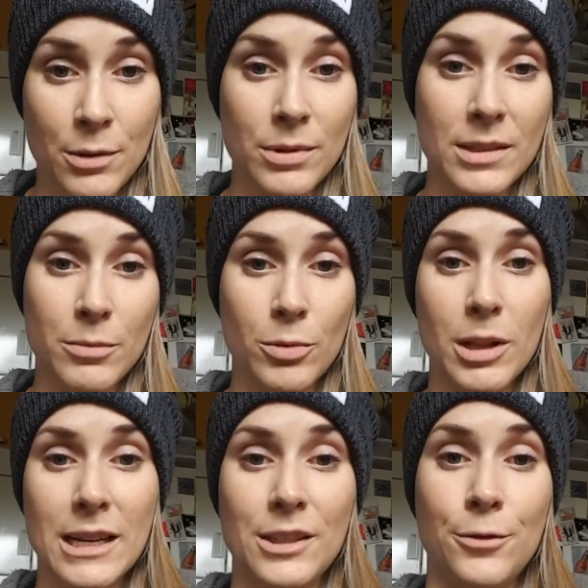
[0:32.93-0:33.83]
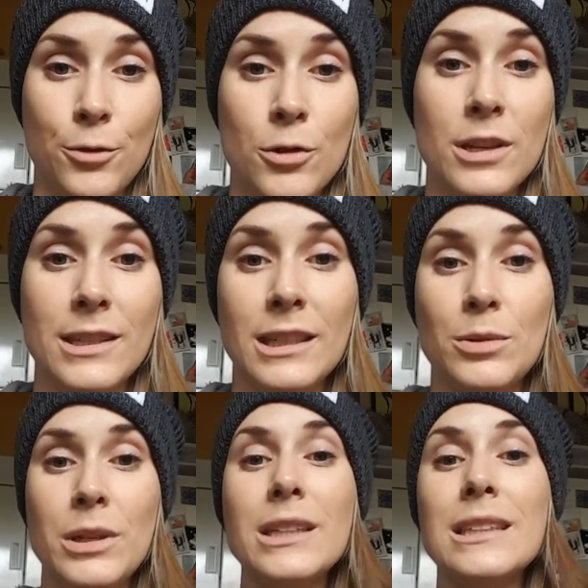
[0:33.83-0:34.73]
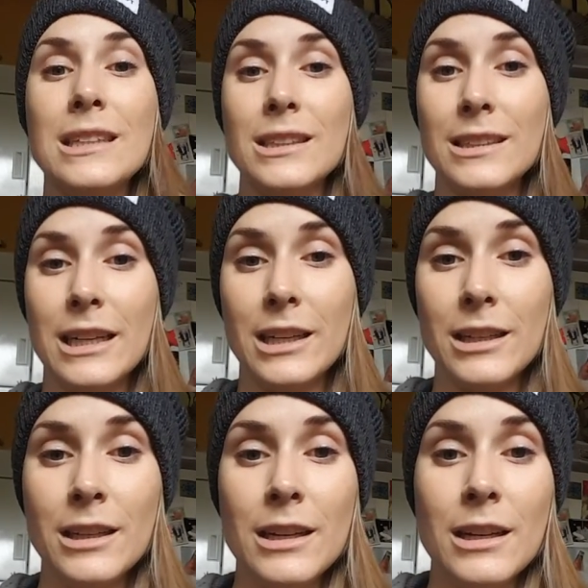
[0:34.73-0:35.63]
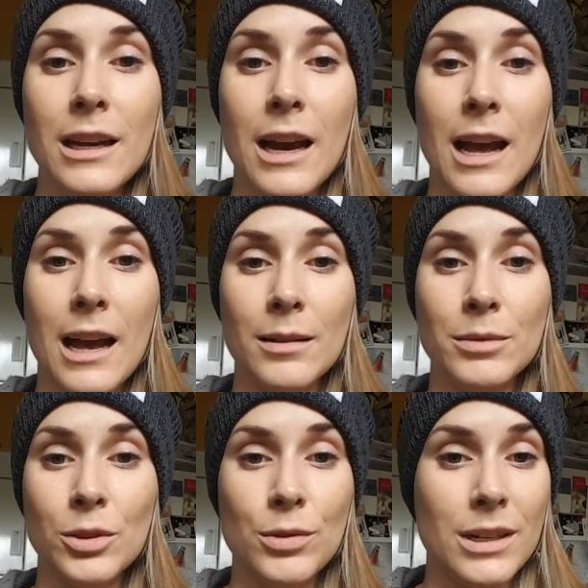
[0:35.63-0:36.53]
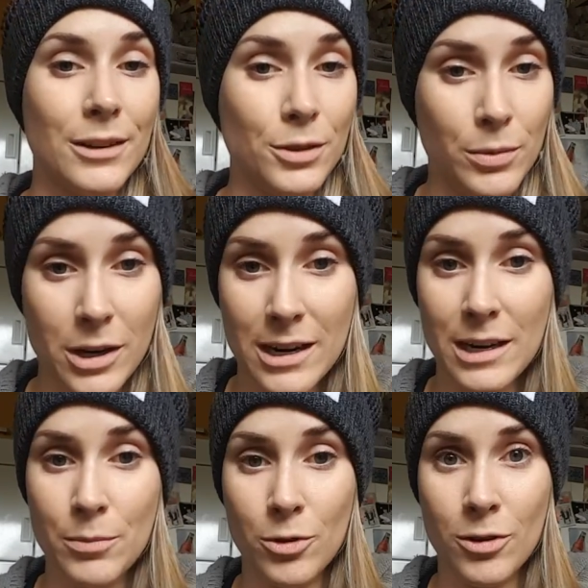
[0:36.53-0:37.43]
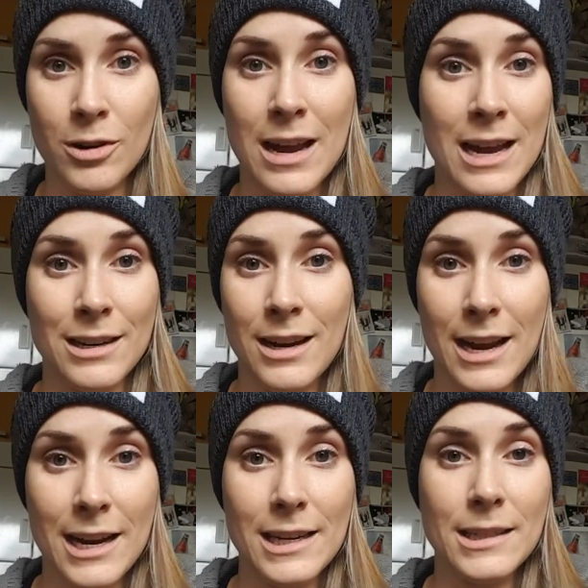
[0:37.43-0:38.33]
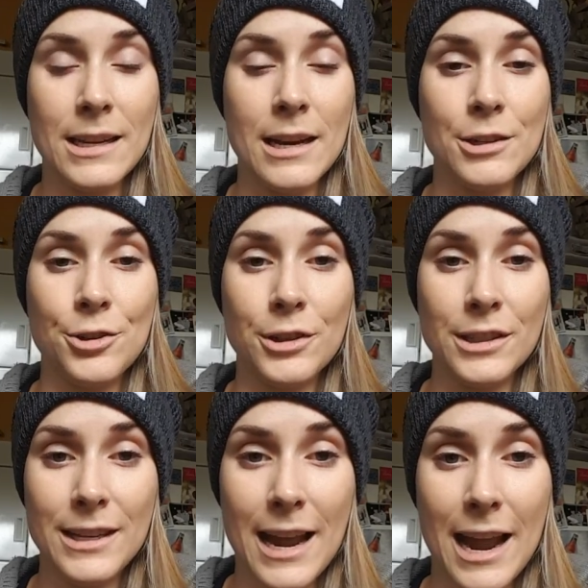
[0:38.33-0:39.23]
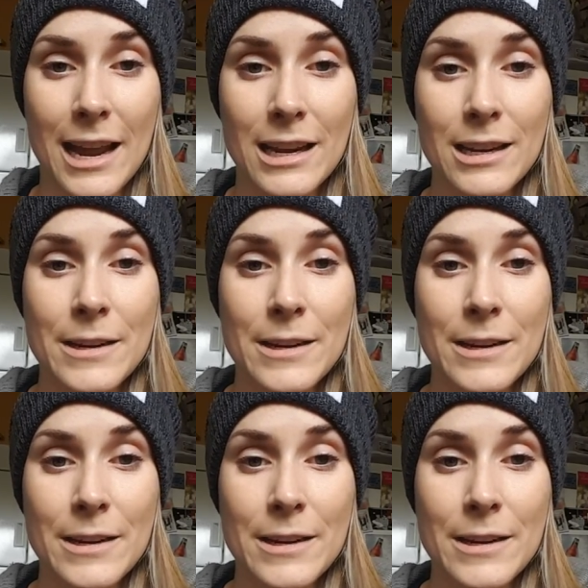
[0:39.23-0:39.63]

It was immobilized for the 6 weeks in the sling, so didn't have to wear it anymore at night, during the day,